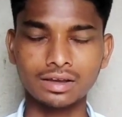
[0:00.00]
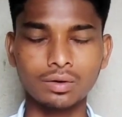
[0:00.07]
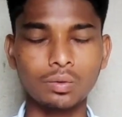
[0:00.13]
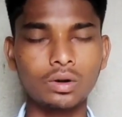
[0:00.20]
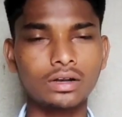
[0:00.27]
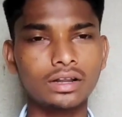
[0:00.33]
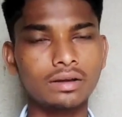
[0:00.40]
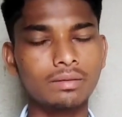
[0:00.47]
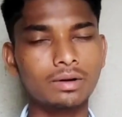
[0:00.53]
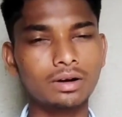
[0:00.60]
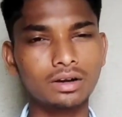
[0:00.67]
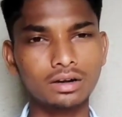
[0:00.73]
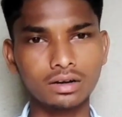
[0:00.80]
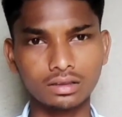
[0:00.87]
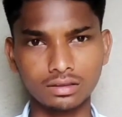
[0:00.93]

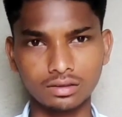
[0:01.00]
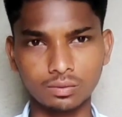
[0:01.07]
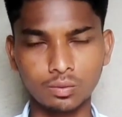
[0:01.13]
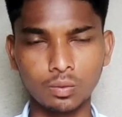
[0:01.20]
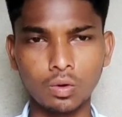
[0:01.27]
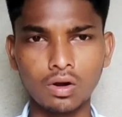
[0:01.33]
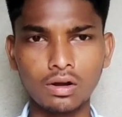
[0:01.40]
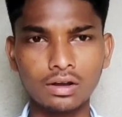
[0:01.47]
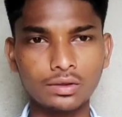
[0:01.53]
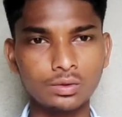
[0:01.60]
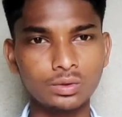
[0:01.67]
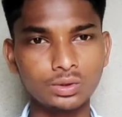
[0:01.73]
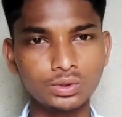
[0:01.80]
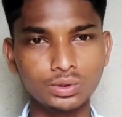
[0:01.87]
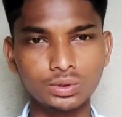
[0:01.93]
whatever the work
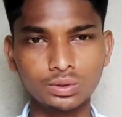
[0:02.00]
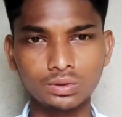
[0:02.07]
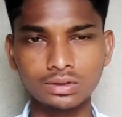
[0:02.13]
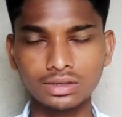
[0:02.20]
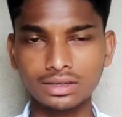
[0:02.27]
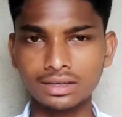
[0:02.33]
you do,